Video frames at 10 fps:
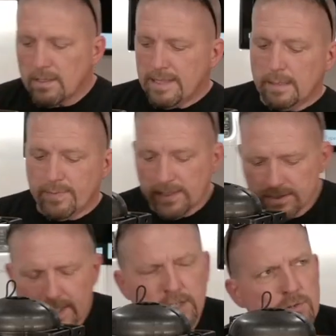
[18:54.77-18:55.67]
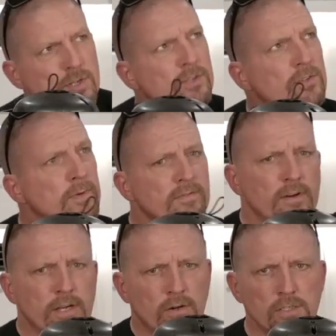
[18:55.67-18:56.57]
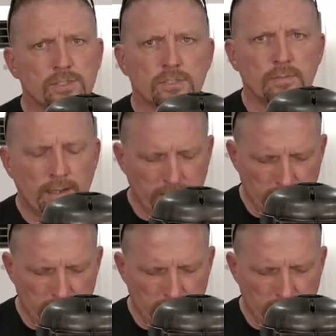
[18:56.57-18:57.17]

That being said, you should still be very cautious about it.